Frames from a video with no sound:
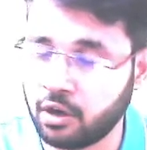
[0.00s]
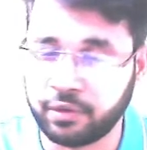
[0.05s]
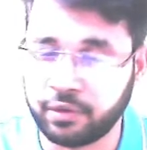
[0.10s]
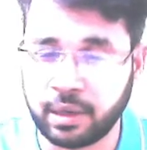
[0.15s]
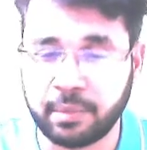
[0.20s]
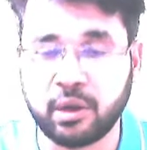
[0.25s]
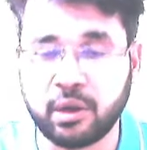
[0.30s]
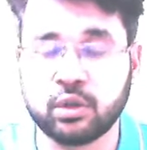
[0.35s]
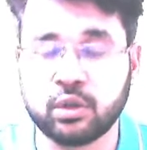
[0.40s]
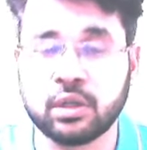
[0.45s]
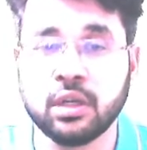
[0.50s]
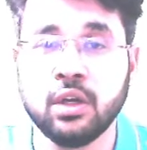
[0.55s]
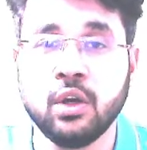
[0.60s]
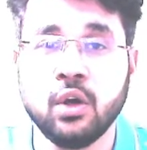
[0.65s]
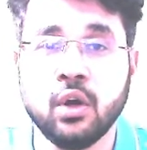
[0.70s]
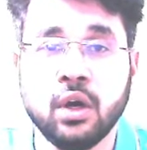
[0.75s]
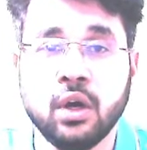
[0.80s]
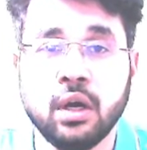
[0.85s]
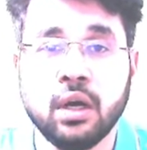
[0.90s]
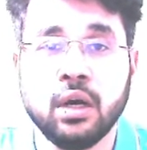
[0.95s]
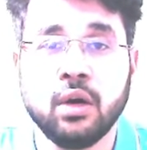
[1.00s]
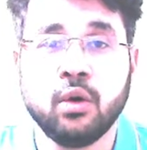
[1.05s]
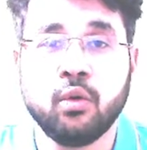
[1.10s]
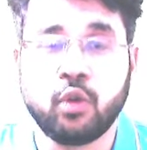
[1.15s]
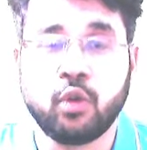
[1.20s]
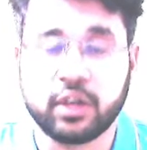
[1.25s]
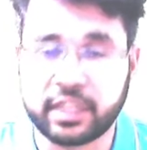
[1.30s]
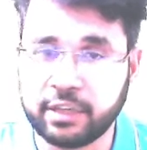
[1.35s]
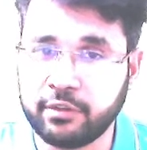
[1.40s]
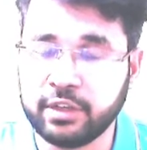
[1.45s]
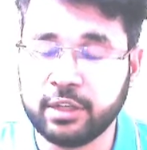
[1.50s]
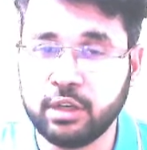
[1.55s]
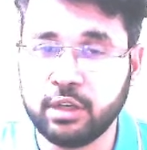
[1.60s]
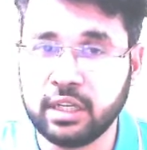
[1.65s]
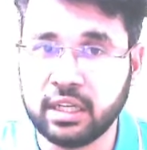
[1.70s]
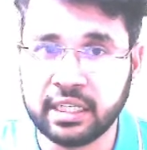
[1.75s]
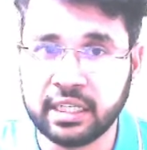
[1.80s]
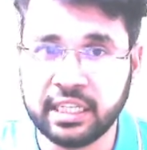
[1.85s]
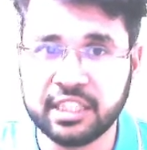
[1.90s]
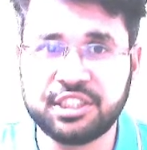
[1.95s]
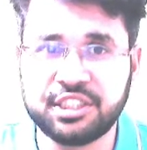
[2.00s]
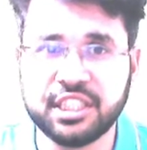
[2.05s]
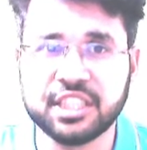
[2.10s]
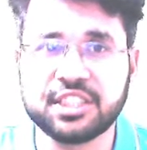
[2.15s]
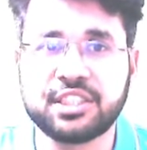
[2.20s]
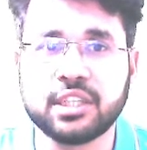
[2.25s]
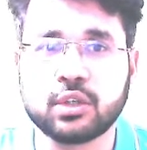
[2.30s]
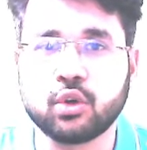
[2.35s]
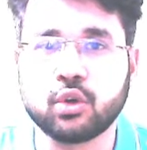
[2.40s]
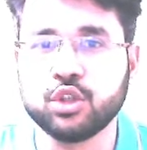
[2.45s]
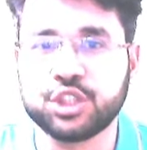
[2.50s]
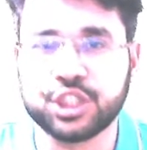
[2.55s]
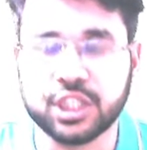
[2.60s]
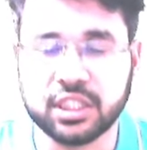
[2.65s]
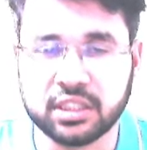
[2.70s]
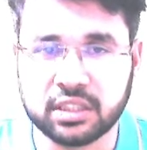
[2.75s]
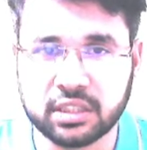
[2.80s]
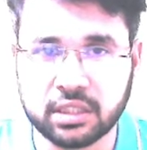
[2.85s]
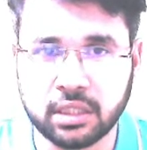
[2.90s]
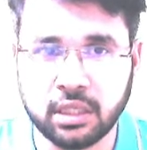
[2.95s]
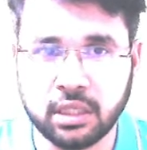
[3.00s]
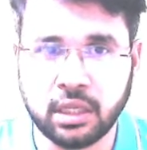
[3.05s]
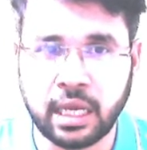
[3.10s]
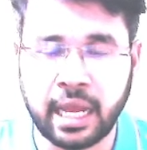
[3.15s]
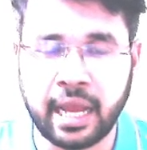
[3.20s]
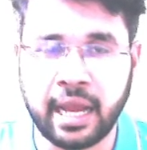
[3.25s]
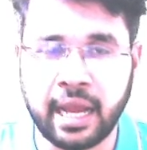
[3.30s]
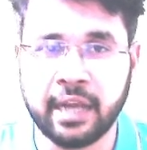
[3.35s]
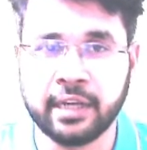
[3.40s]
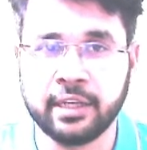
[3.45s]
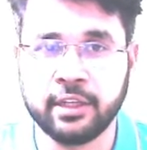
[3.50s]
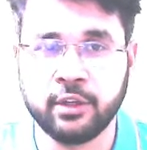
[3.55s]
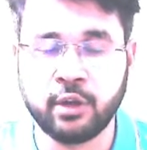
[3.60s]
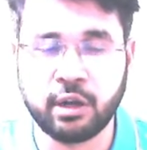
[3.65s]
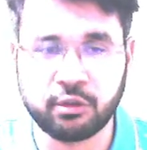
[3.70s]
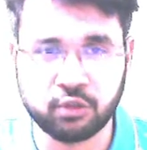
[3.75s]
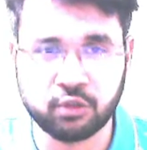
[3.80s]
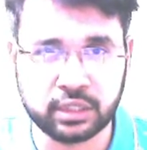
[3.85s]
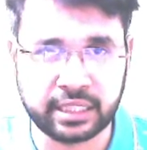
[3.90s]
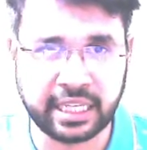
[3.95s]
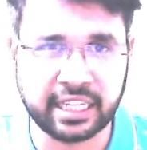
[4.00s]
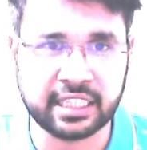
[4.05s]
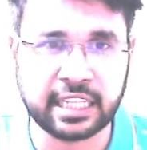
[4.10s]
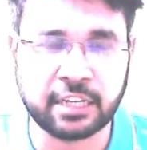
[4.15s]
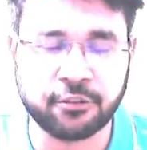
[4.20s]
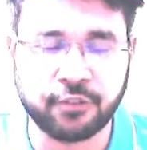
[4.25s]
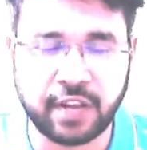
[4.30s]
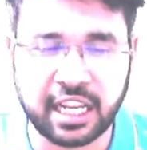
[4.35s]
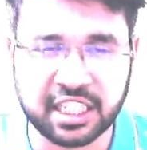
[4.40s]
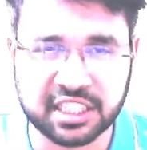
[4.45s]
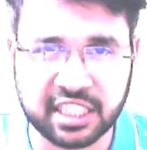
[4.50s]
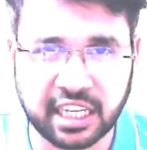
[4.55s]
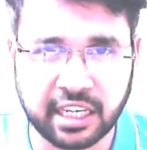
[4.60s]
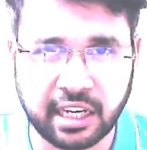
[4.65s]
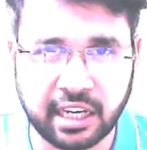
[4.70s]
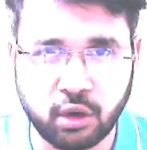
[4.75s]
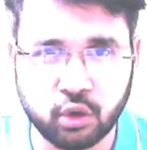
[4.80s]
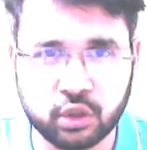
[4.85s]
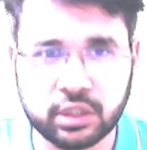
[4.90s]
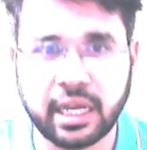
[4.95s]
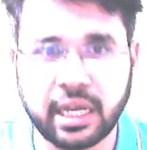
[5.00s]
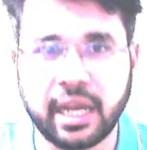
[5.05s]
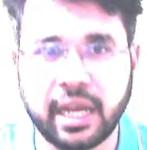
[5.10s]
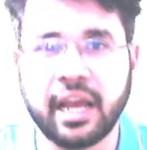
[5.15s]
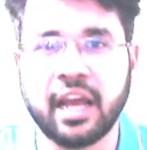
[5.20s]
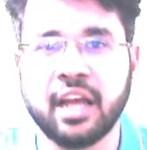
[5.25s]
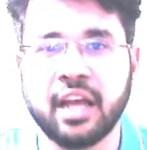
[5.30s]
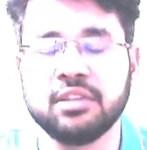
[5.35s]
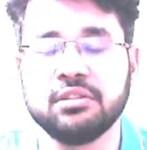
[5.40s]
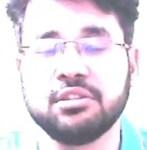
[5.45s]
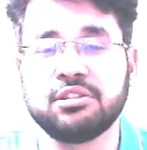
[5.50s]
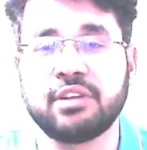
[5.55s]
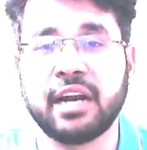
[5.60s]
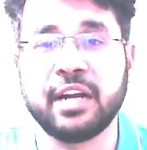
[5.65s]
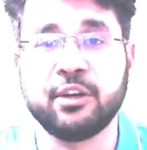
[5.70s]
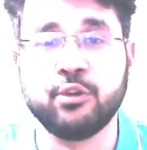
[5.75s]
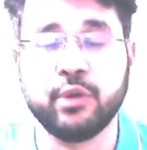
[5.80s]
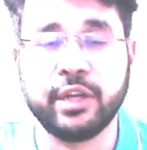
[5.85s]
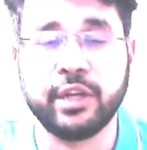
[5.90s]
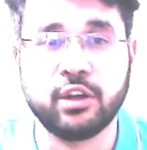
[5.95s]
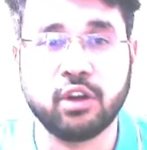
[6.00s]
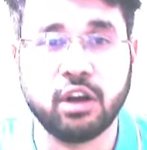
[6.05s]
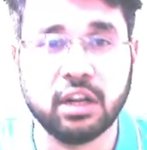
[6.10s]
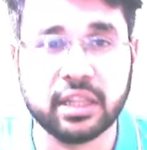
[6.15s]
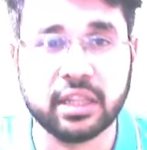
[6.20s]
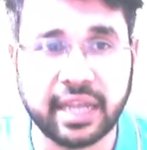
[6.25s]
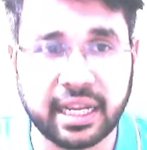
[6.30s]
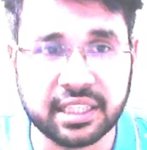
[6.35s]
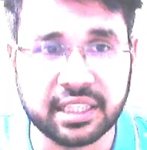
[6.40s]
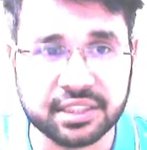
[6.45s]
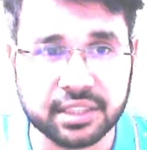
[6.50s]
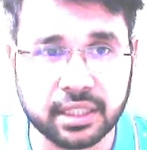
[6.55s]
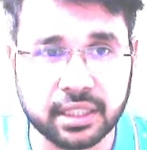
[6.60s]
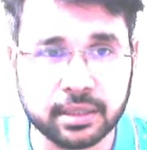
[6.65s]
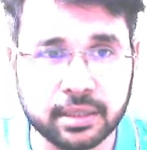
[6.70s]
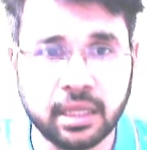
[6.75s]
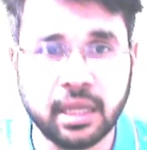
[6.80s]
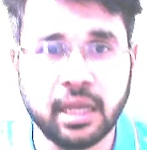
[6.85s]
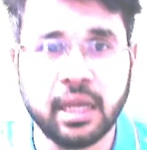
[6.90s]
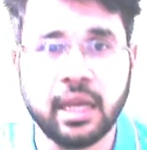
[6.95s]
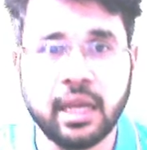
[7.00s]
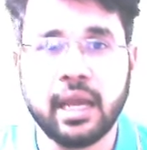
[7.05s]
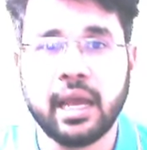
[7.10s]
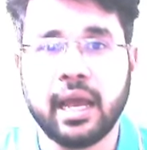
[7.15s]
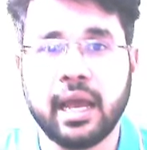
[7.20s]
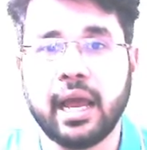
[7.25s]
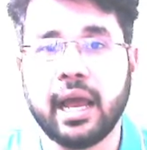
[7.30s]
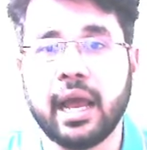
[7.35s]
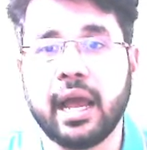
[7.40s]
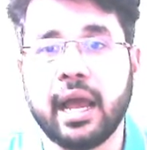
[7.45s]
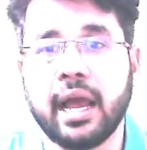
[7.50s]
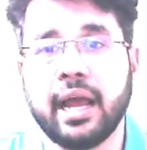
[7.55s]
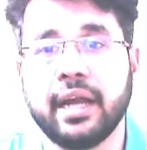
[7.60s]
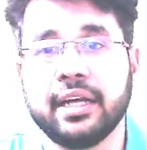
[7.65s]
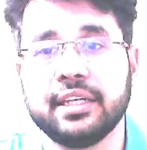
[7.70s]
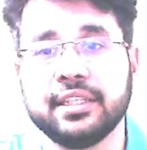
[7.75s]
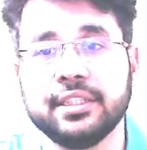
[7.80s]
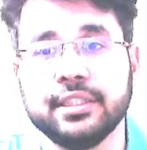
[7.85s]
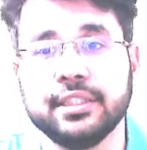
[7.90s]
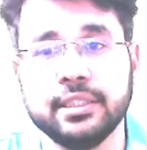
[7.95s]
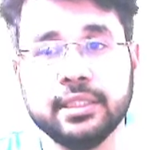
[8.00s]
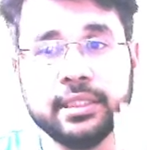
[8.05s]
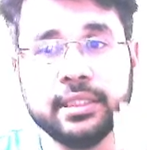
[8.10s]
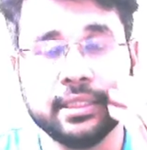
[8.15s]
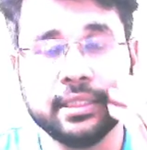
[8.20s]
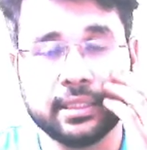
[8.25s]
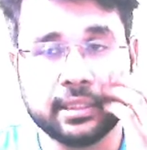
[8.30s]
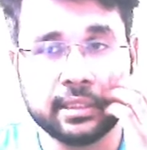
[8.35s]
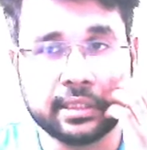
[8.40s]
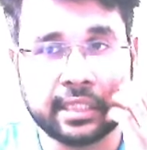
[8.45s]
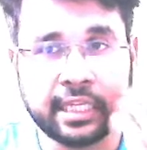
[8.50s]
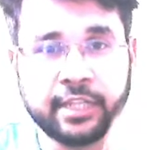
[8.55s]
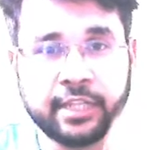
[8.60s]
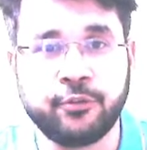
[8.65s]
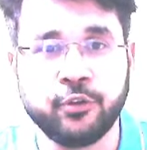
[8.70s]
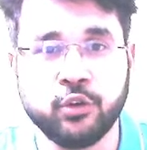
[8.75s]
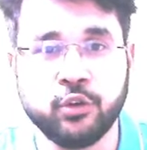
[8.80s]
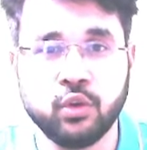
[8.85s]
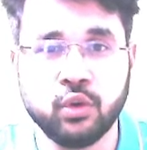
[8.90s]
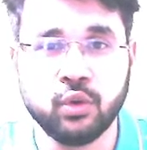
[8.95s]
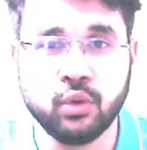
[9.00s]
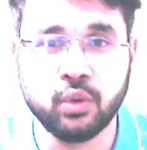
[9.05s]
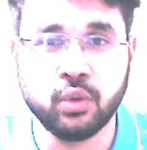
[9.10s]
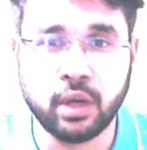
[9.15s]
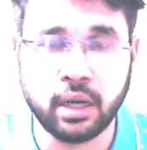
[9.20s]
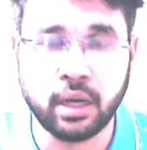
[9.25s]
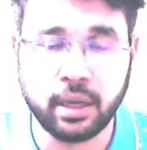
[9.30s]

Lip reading: about whatever you learned. It's just the questions, and you have to take that flashcard out and try to recall the answer. And then if you